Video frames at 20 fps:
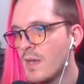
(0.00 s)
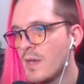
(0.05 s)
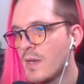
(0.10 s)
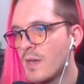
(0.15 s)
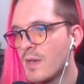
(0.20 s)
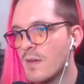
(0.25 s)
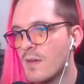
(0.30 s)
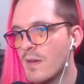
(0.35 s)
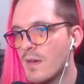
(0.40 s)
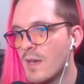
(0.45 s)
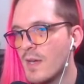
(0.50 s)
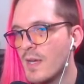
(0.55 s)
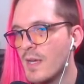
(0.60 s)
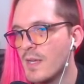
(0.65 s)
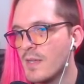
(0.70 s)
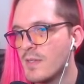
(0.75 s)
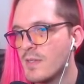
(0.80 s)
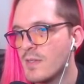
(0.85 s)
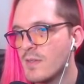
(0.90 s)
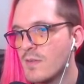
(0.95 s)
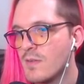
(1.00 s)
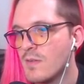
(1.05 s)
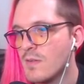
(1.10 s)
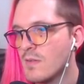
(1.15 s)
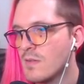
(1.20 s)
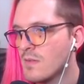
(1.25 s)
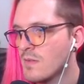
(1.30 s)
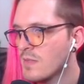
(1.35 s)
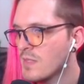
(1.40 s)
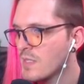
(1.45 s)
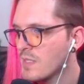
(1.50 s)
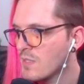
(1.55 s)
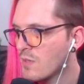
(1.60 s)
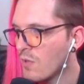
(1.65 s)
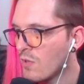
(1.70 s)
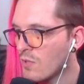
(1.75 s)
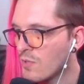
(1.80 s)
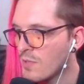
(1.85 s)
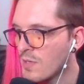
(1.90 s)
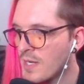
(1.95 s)
Alright. Is this
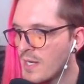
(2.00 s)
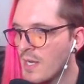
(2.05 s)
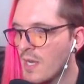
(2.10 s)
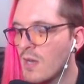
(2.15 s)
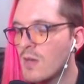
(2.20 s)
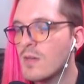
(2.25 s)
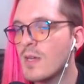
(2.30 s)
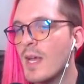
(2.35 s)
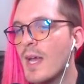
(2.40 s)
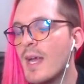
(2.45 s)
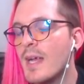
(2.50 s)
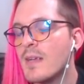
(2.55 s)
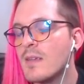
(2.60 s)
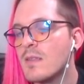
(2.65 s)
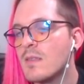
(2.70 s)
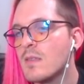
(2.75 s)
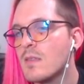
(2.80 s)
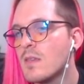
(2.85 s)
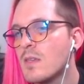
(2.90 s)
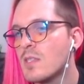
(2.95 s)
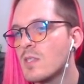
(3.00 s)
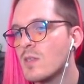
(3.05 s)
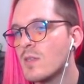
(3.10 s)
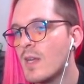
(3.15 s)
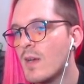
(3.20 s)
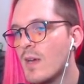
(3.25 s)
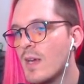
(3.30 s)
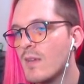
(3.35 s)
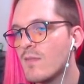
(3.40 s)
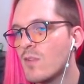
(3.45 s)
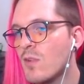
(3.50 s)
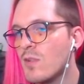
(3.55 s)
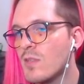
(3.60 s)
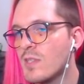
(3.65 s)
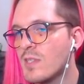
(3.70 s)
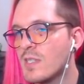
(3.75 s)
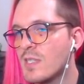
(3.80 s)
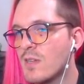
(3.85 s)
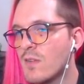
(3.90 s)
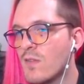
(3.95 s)
gold ring? Okay. So now I have gold
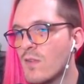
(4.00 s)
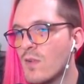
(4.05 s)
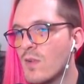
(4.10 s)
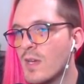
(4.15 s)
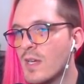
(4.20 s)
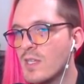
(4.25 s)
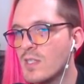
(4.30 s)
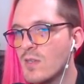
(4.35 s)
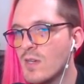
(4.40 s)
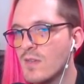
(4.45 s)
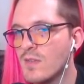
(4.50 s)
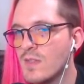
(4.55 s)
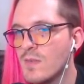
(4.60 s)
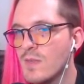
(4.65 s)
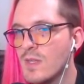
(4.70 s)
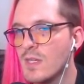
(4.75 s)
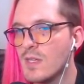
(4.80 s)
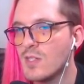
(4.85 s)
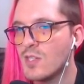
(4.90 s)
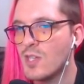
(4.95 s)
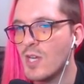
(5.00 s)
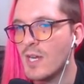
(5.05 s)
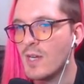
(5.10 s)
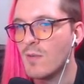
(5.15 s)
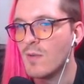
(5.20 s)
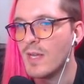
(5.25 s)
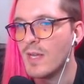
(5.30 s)
and silver ring, so I have something to check when I